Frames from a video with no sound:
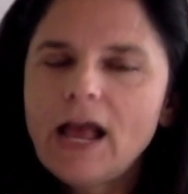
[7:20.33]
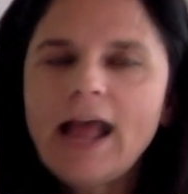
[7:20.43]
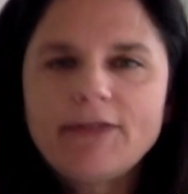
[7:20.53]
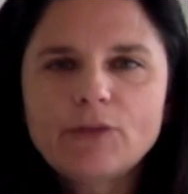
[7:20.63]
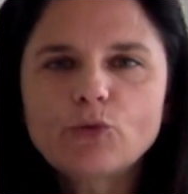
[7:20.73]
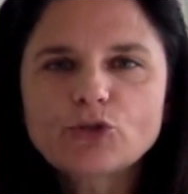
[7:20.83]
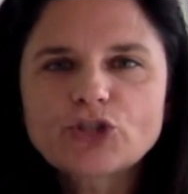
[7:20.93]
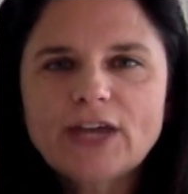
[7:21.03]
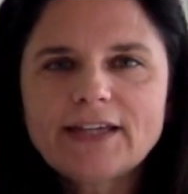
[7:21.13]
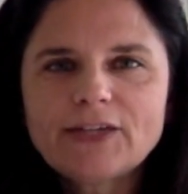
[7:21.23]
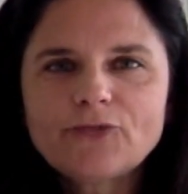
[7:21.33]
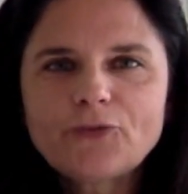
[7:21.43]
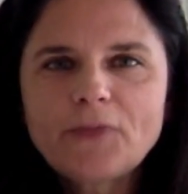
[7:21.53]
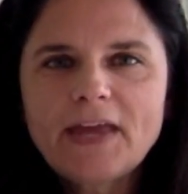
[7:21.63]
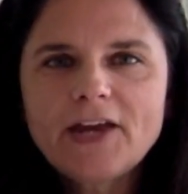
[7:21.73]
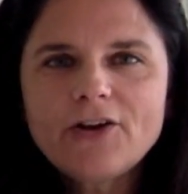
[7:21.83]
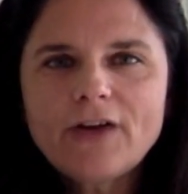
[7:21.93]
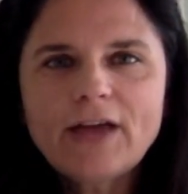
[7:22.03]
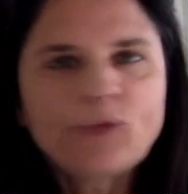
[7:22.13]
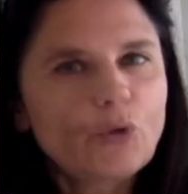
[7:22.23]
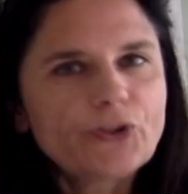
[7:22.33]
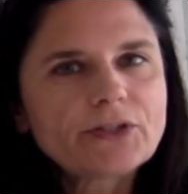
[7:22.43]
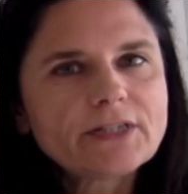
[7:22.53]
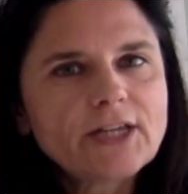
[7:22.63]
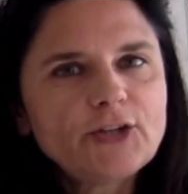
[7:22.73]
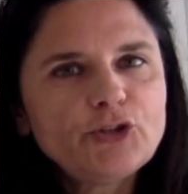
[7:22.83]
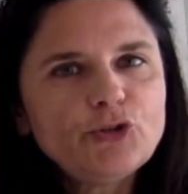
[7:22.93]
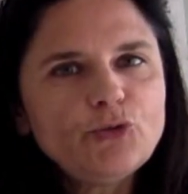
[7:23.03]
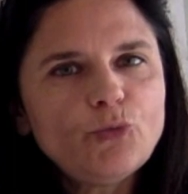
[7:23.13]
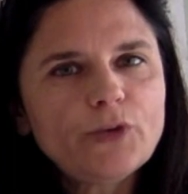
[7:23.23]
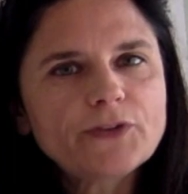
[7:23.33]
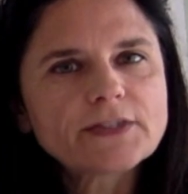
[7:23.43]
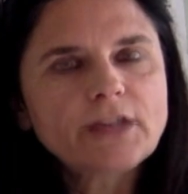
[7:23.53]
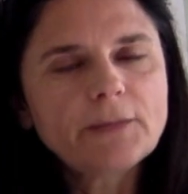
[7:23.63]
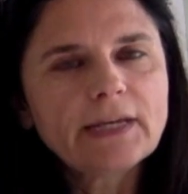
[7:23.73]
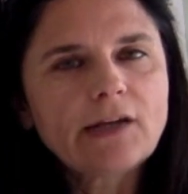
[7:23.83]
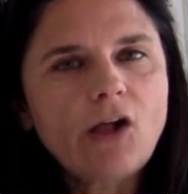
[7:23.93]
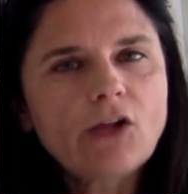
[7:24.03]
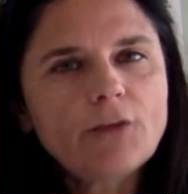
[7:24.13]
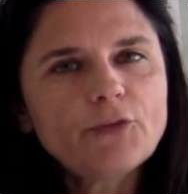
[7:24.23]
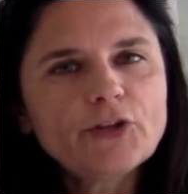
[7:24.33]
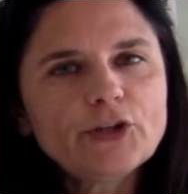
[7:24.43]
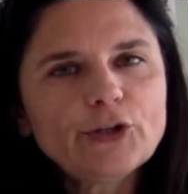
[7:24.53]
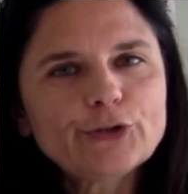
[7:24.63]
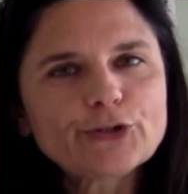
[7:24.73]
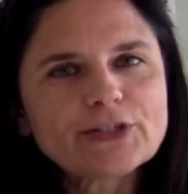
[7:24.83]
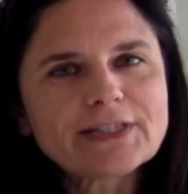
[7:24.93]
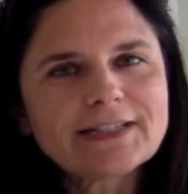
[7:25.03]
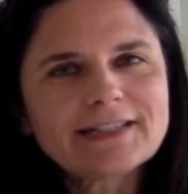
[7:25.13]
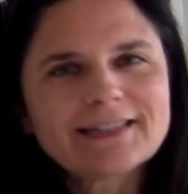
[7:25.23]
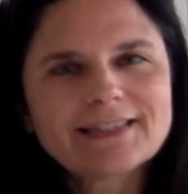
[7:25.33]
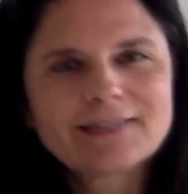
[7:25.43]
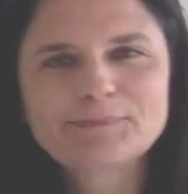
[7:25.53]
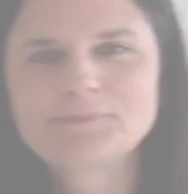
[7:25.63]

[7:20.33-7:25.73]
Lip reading: And then we'll check in from there and we'll continue with summing it all up with a conclusion sentence.